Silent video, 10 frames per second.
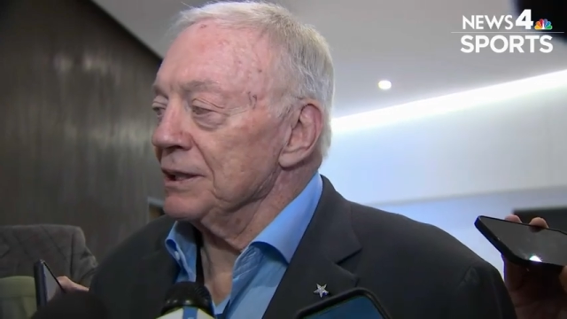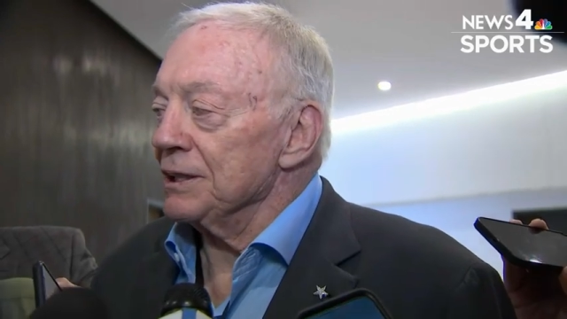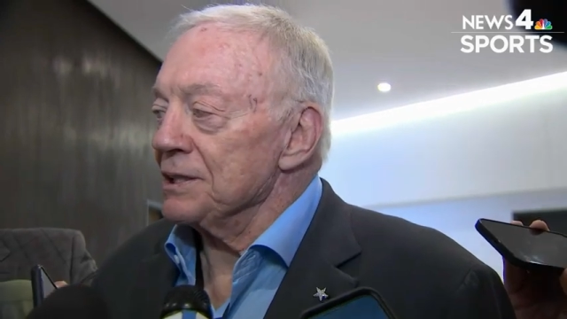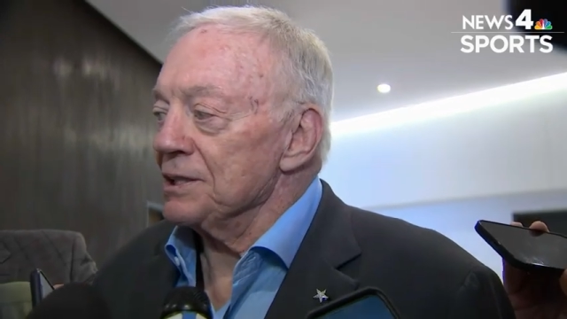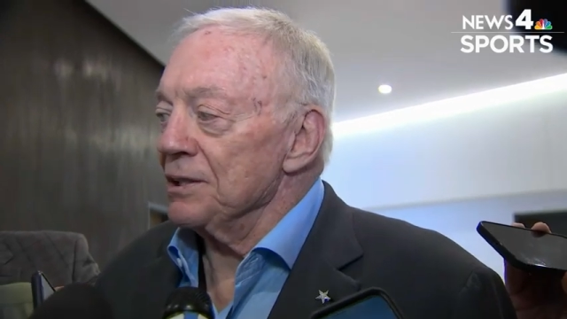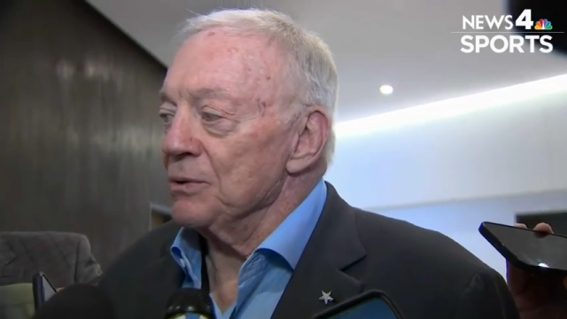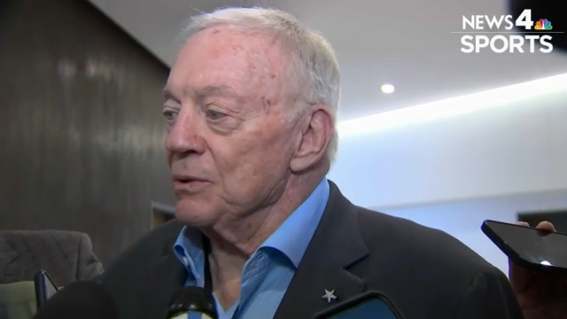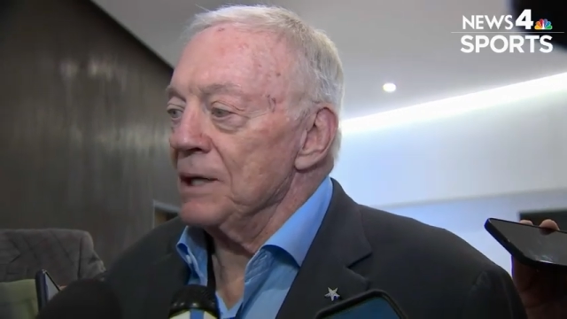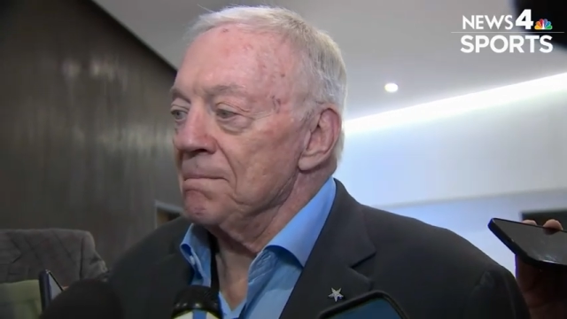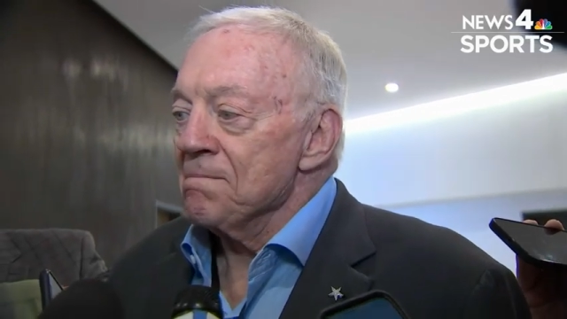And
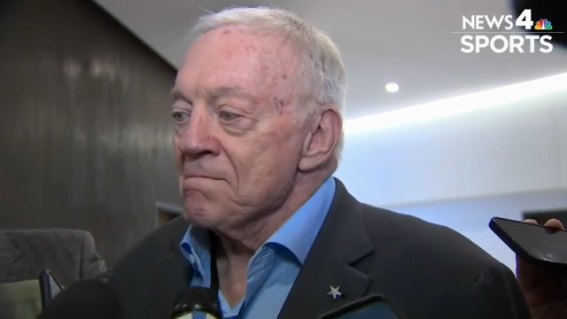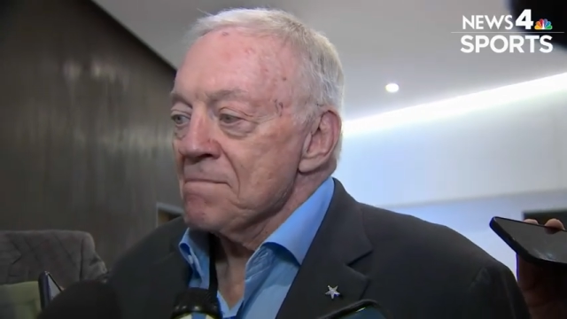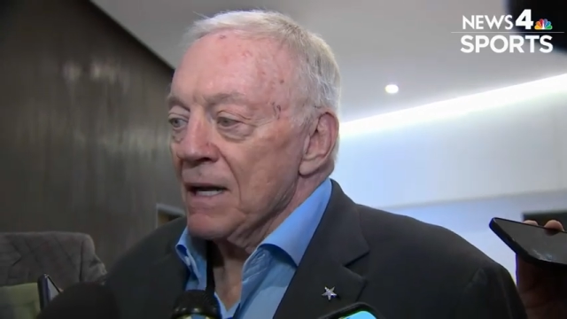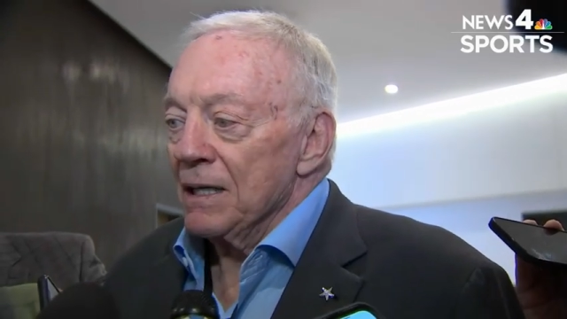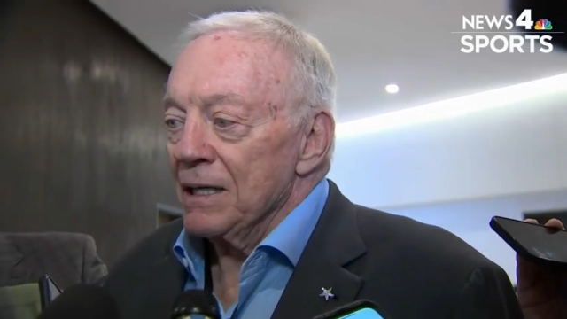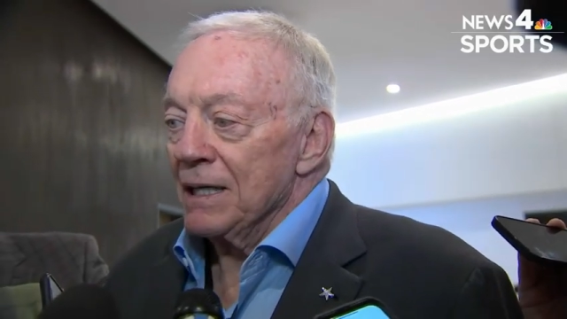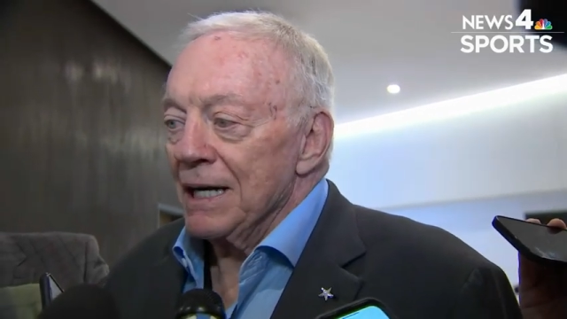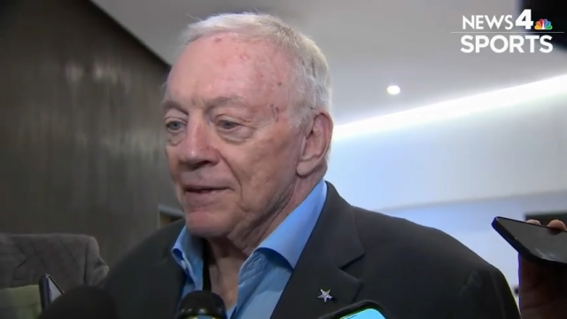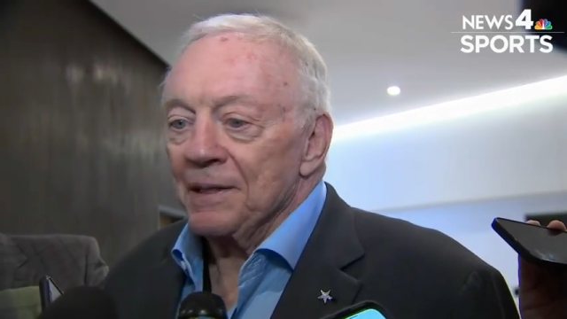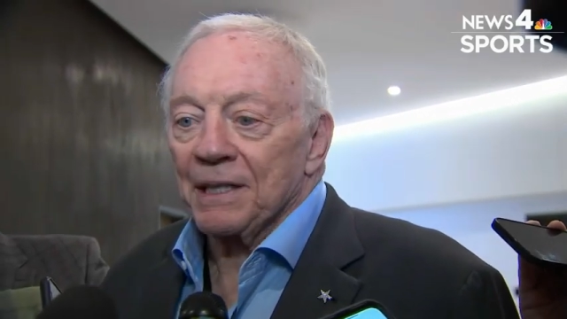so
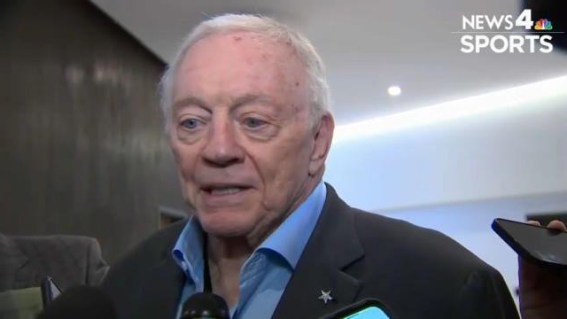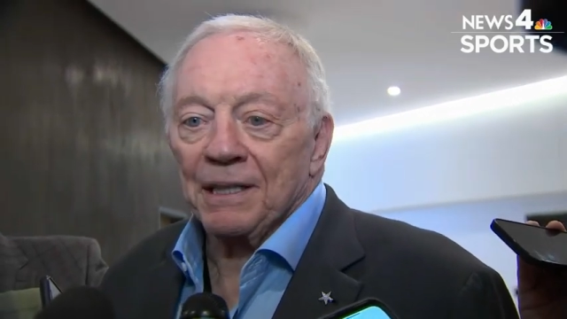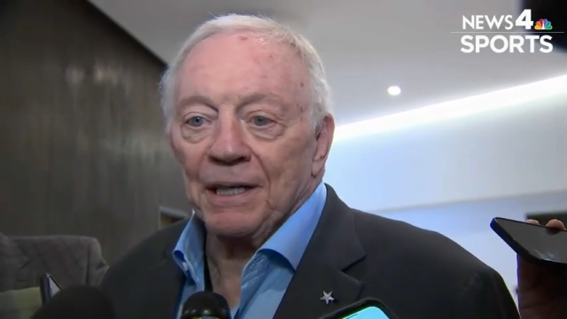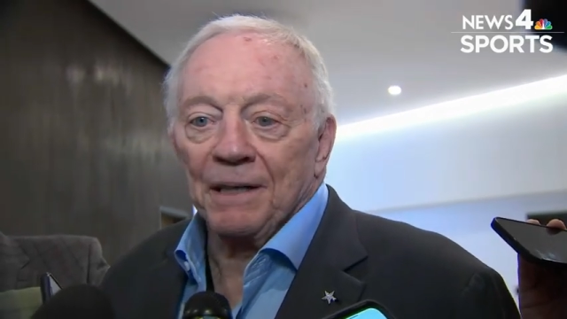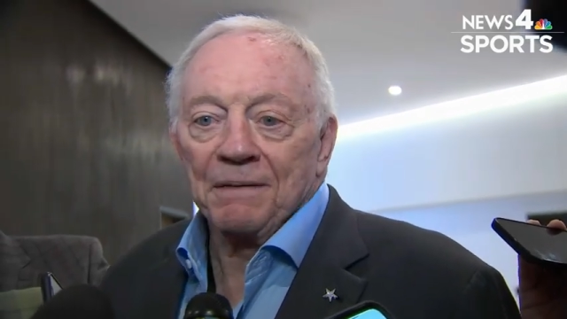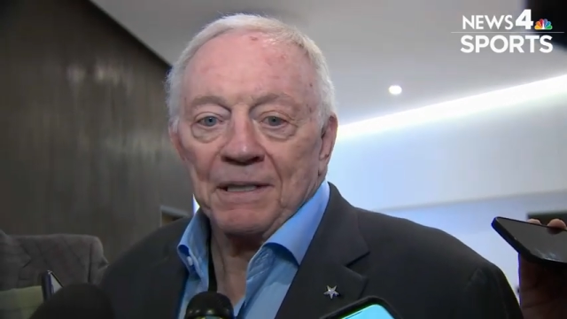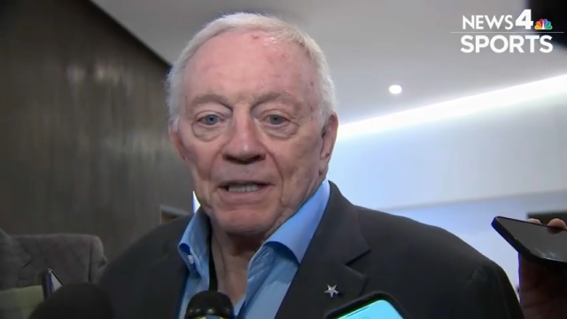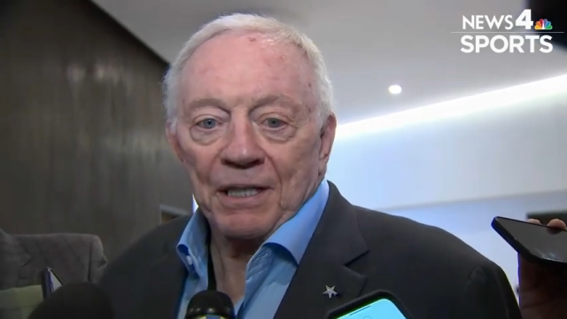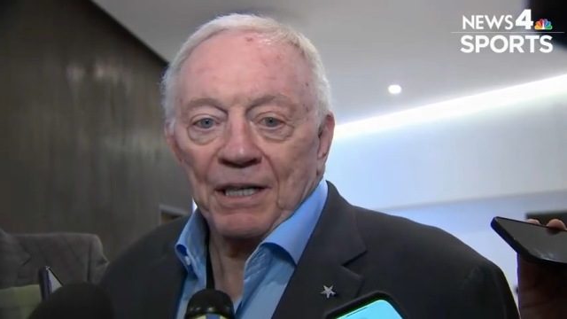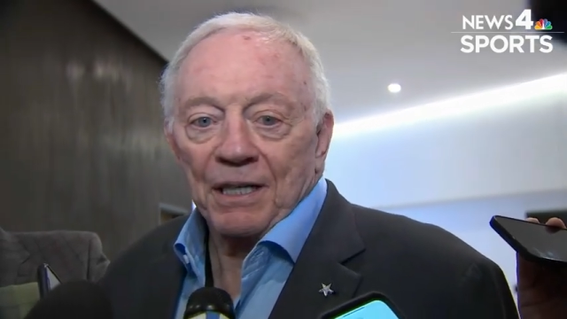I think
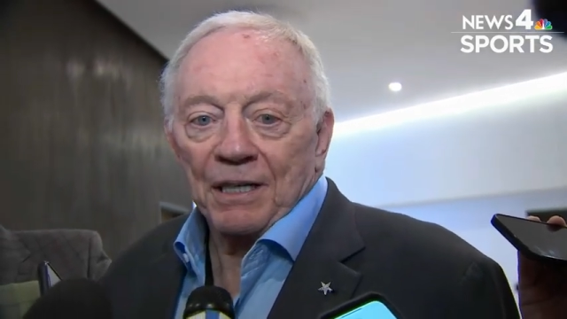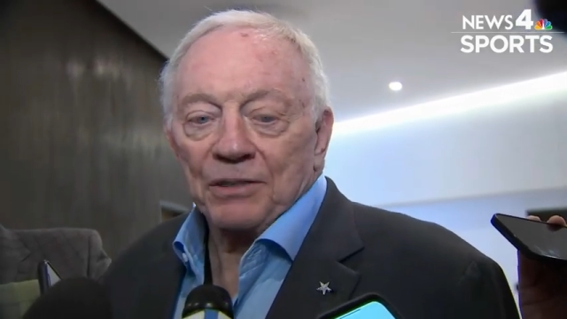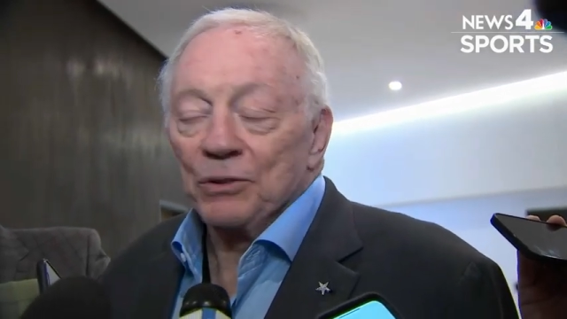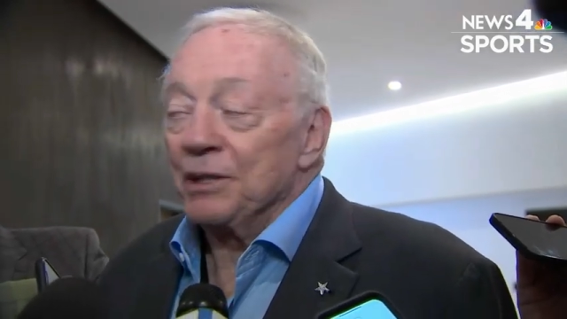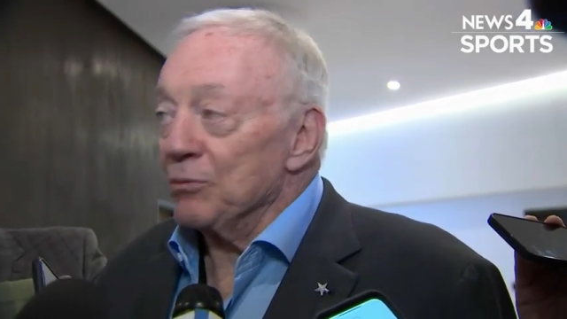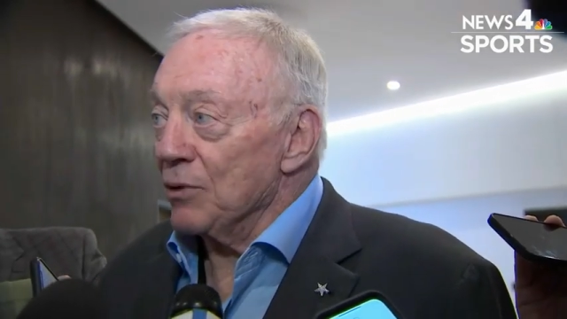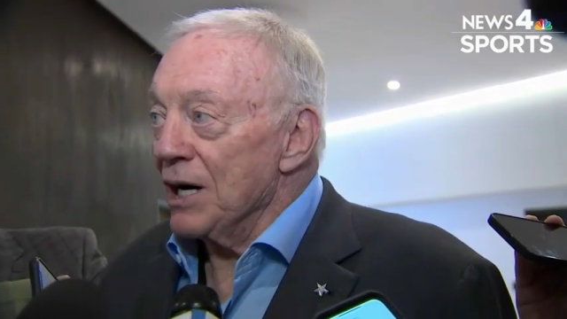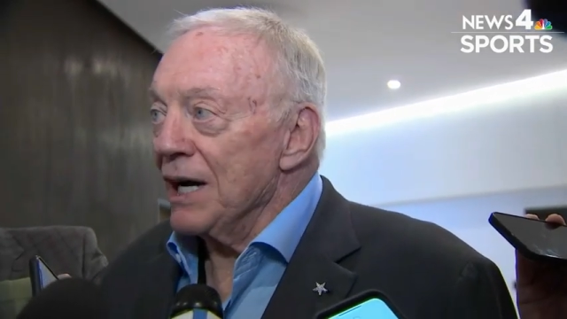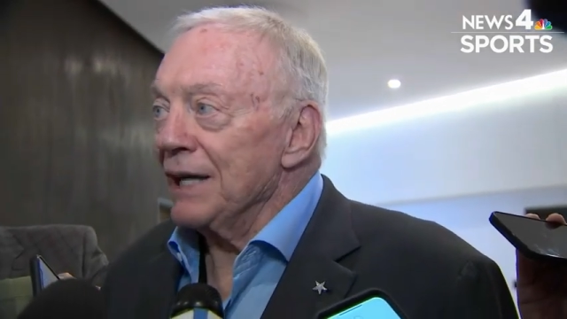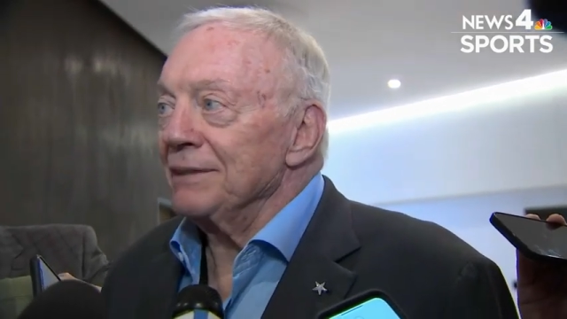doing it
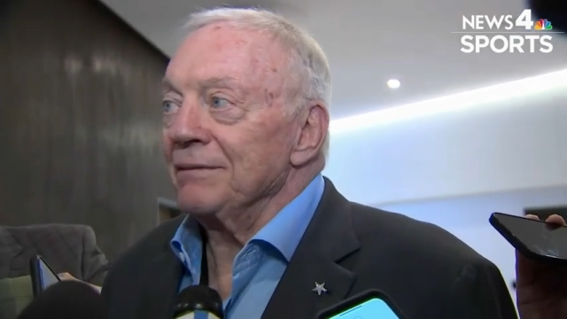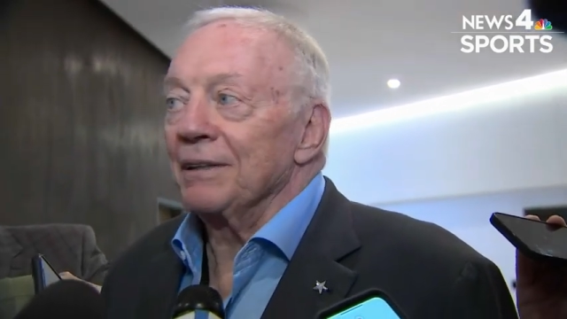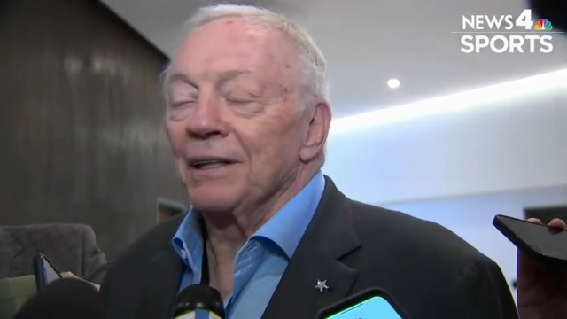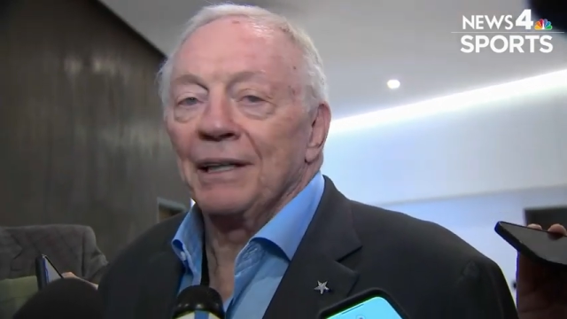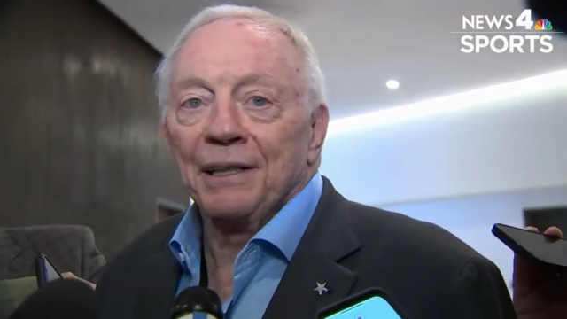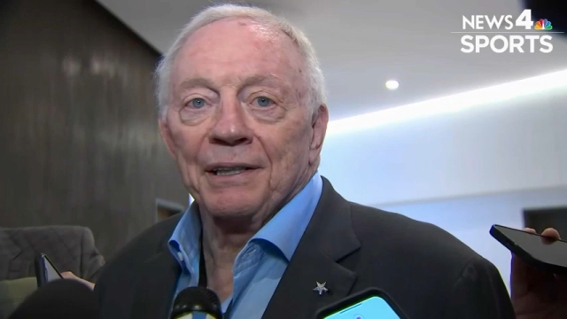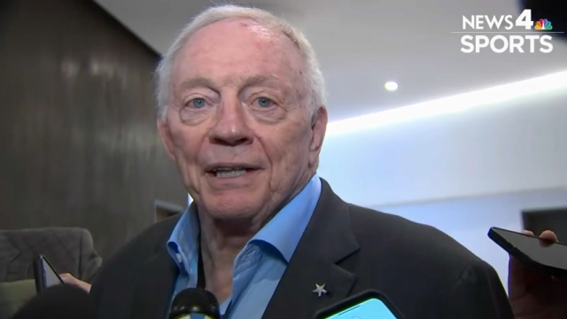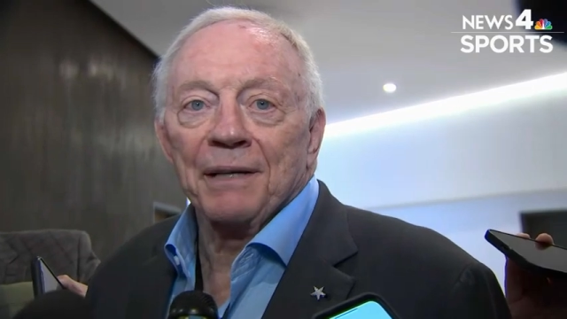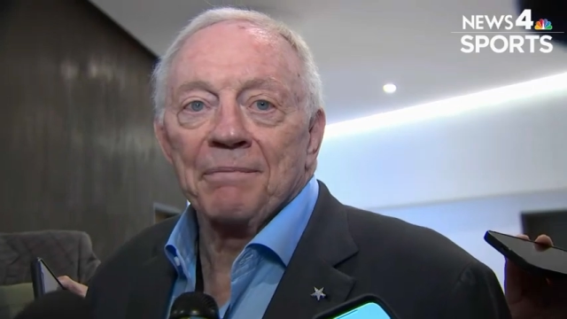right and